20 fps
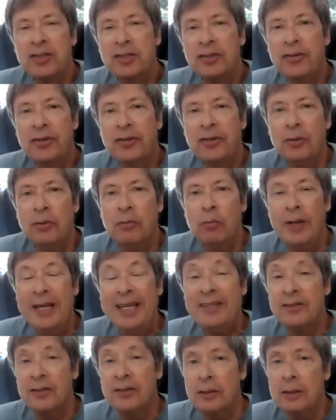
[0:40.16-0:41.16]
to
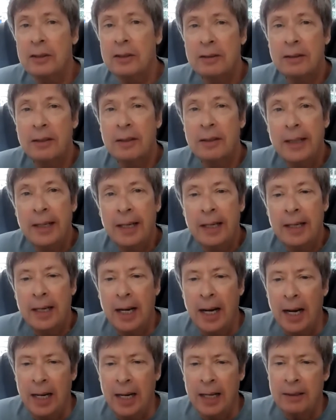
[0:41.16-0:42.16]
weasel,
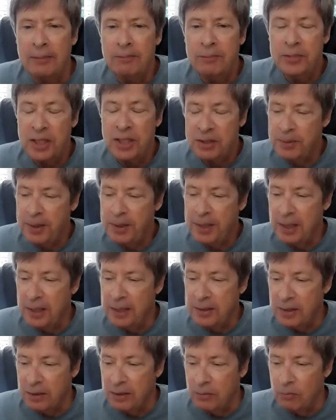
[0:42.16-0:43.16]
just
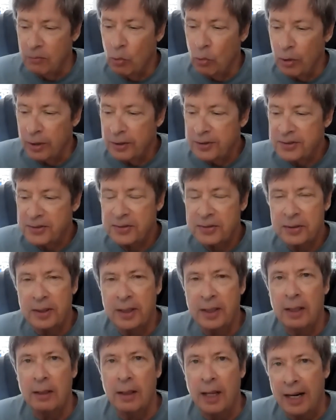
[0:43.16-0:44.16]
because it works in
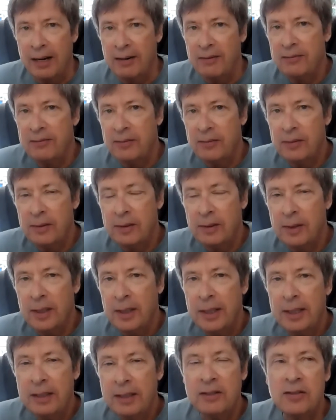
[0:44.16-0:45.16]
a lot of.
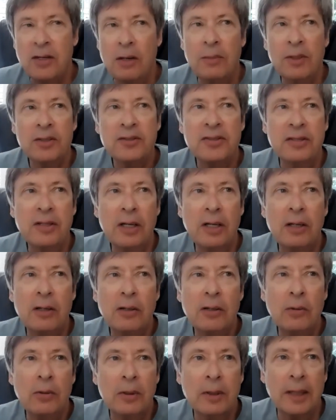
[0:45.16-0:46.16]
There's almost
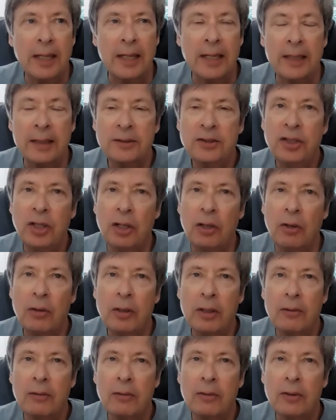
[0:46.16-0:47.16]
no
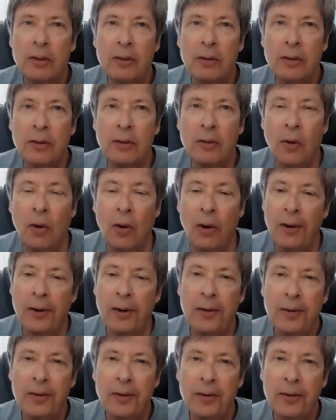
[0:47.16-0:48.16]
joke or
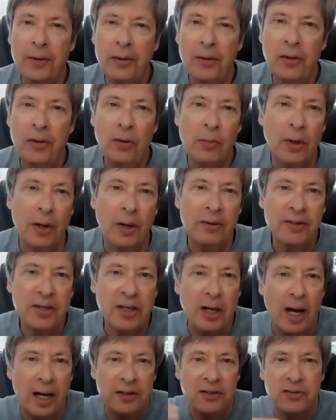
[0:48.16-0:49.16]
humor
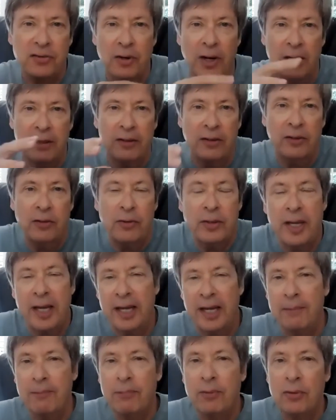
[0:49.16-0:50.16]
construct you can't
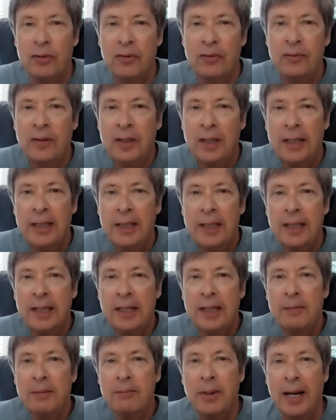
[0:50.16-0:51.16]
improve
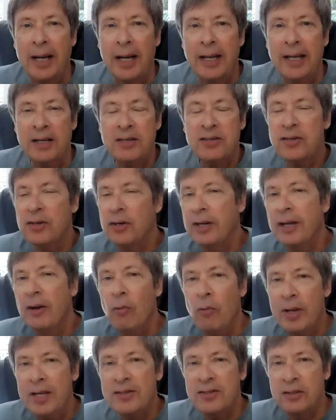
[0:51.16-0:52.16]
by inserting a
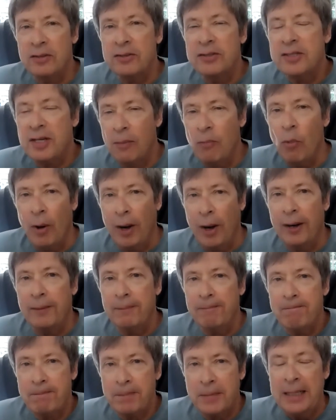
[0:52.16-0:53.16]
weasel somewhere
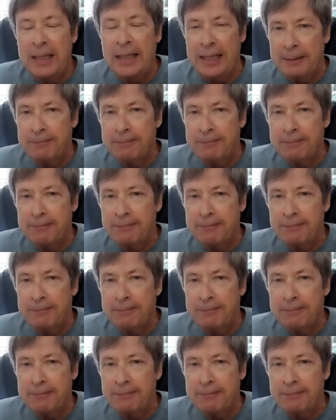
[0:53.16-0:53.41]
in it.